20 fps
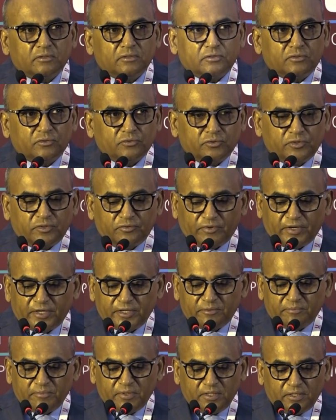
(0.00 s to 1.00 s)
to
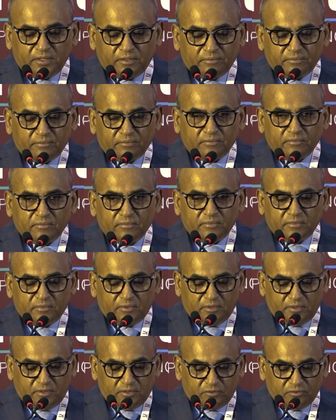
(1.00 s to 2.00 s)
invite me
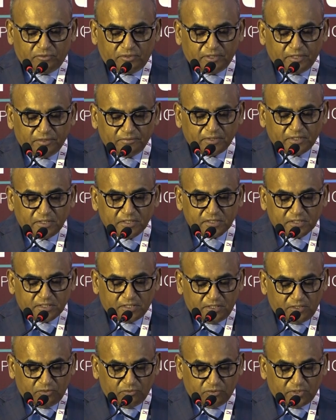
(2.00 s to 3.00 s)
to deliver this
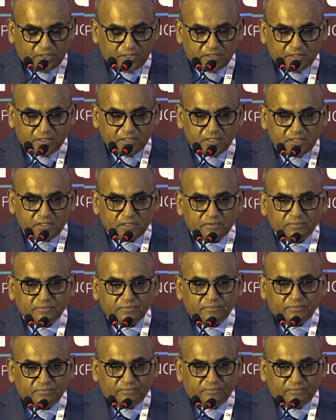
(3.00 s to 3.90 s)
keynote address.